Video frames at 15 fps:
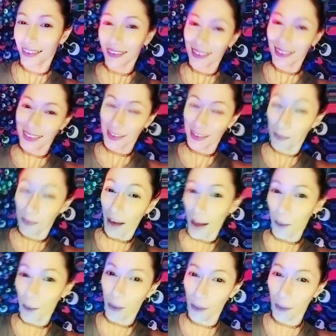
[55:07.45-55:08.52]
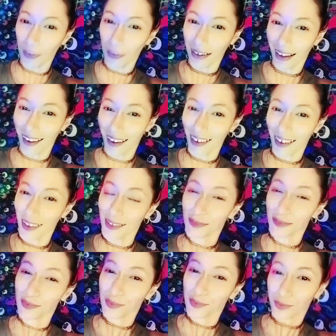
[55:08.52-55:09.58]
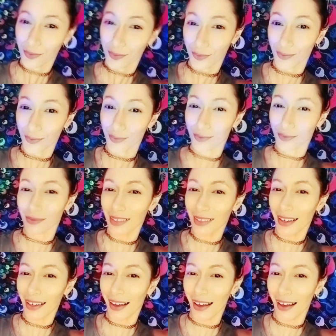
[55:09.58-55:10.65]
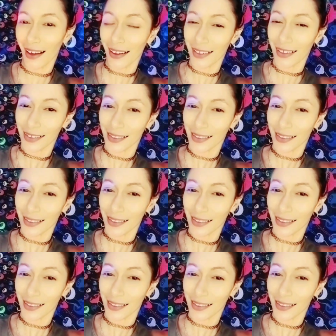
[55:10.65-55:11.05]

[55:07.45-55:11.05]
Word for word: let's buy a puppy now mm yeah